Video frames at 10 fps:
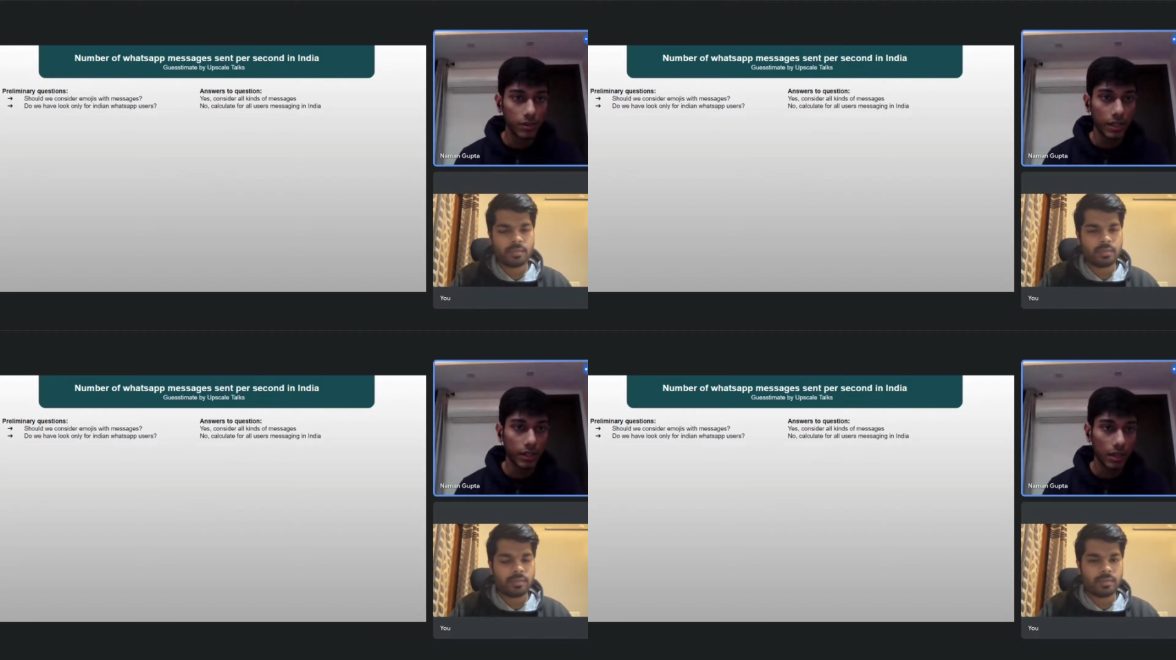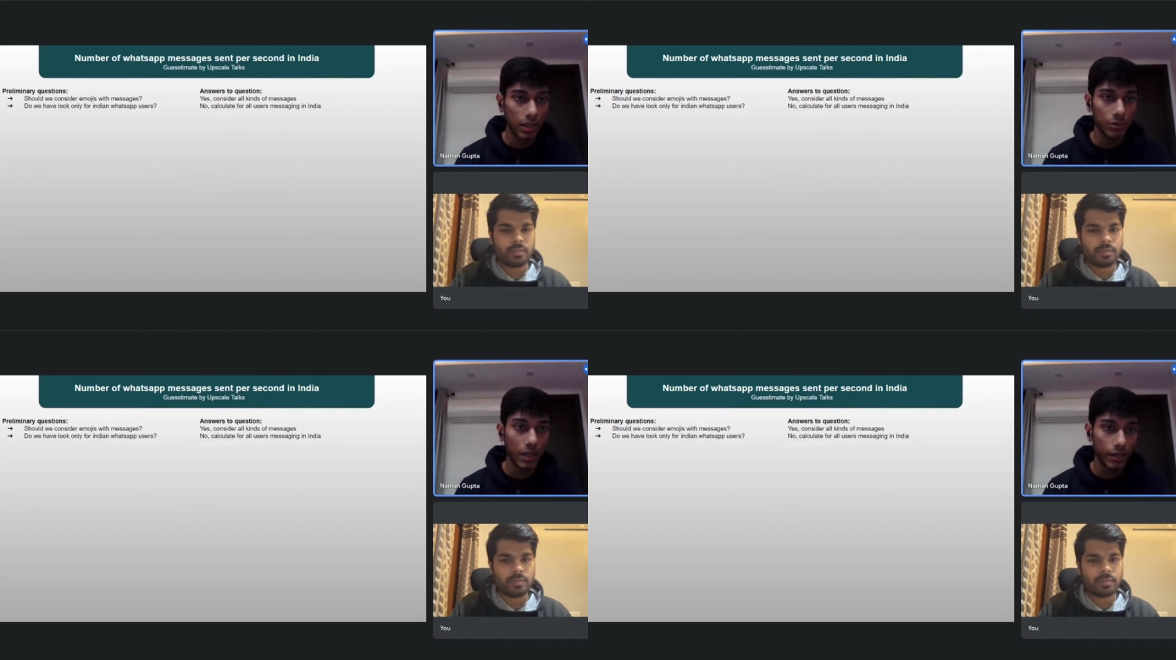Speaker 1: that
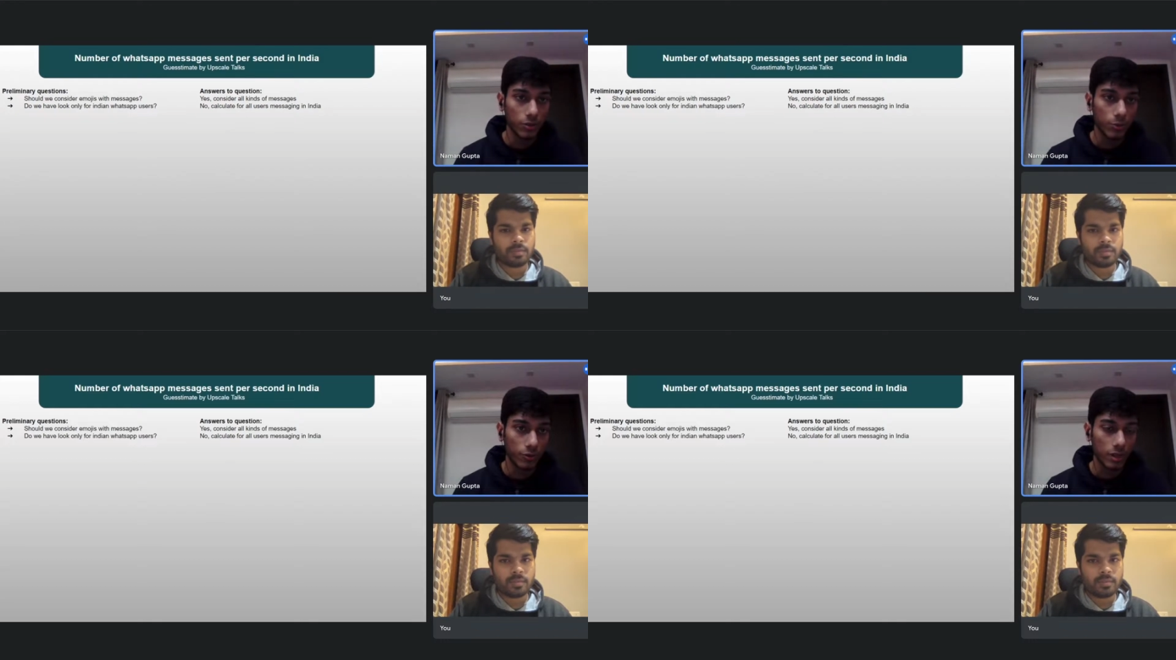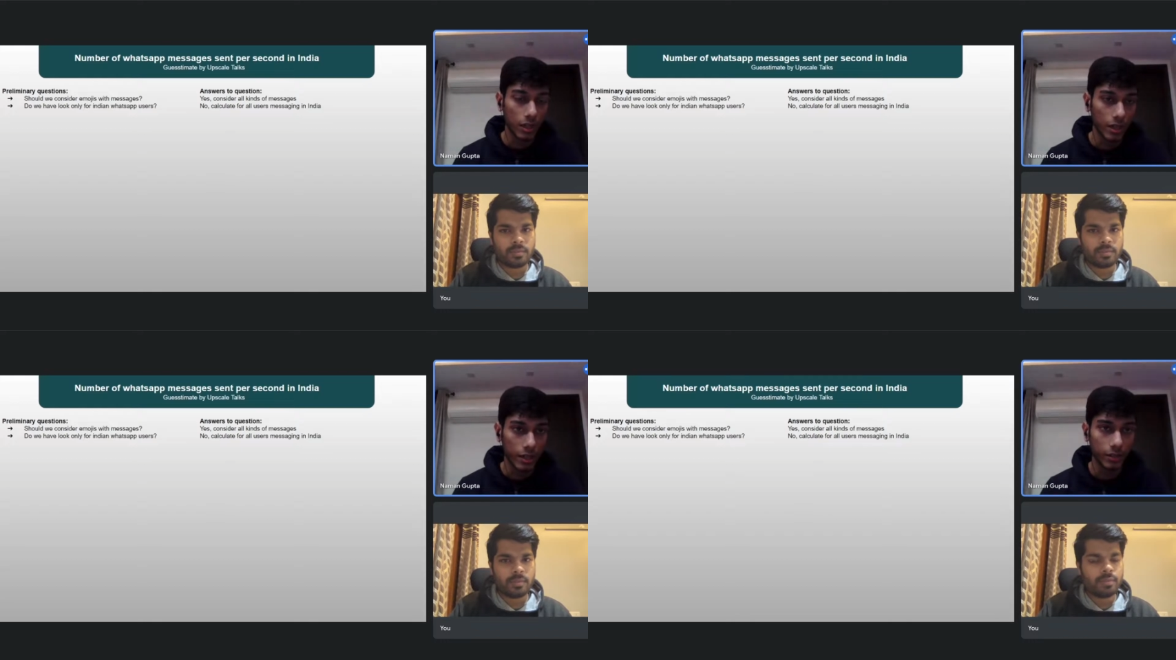I would like to move
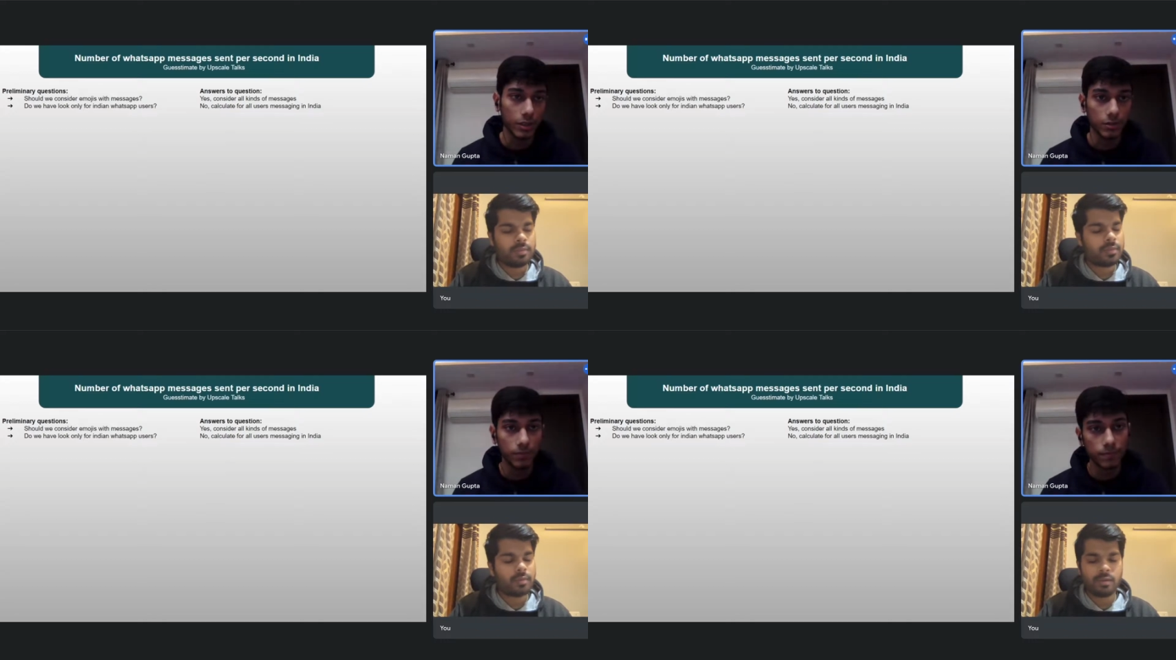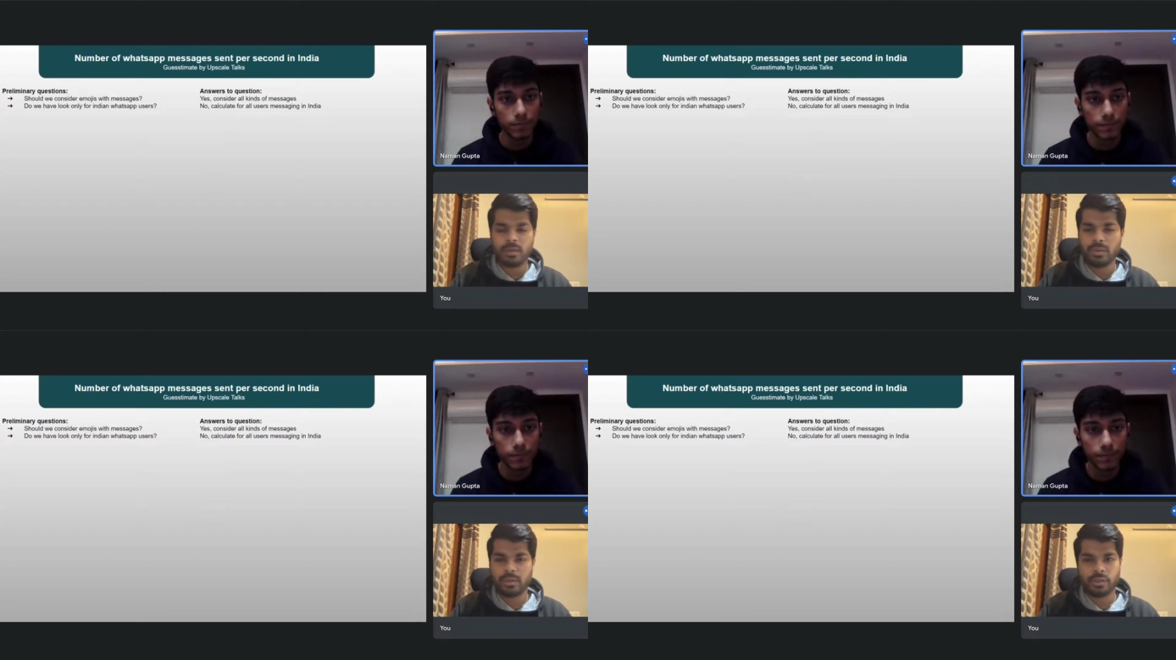ahead with.
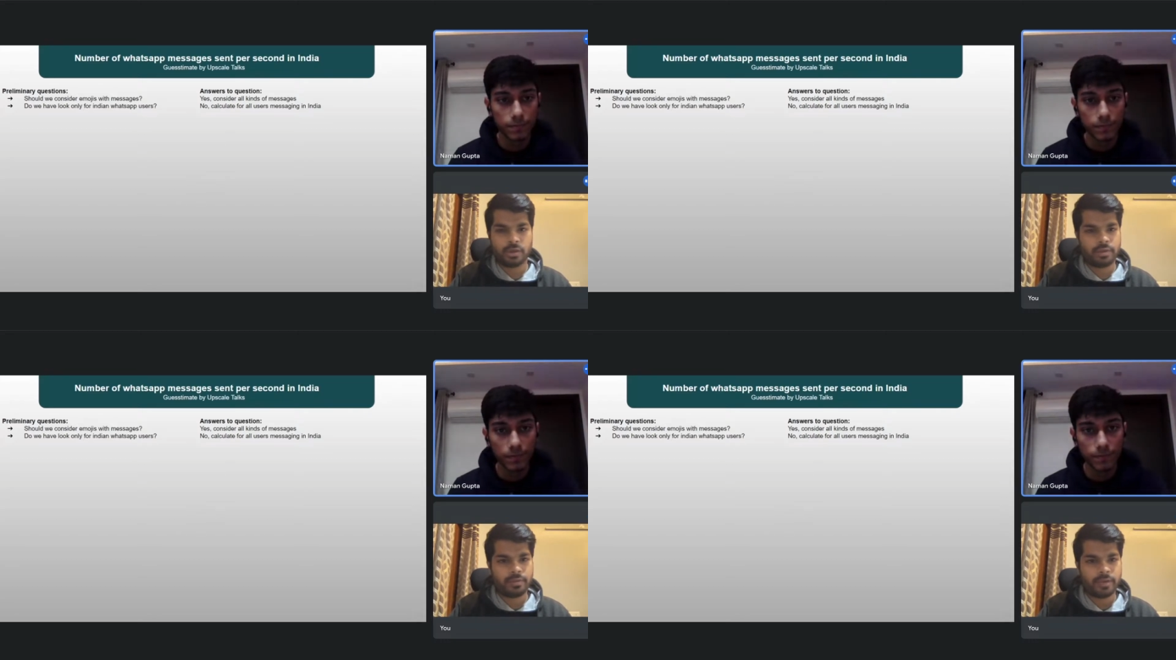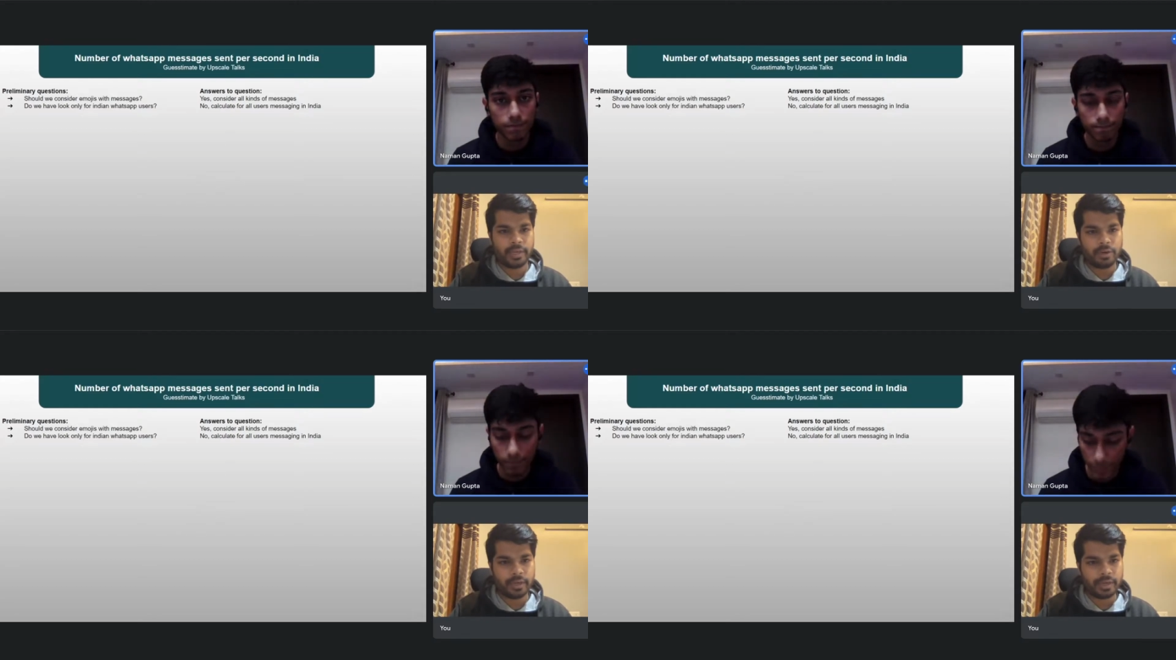Okay, sure.
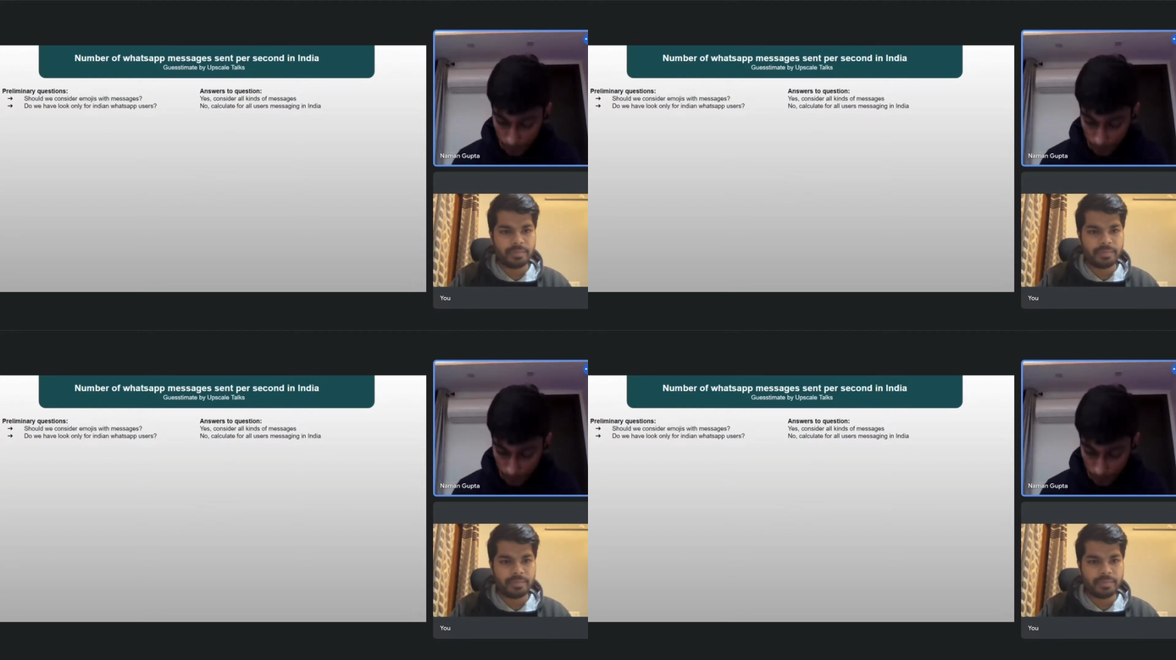Take your time. Yeah.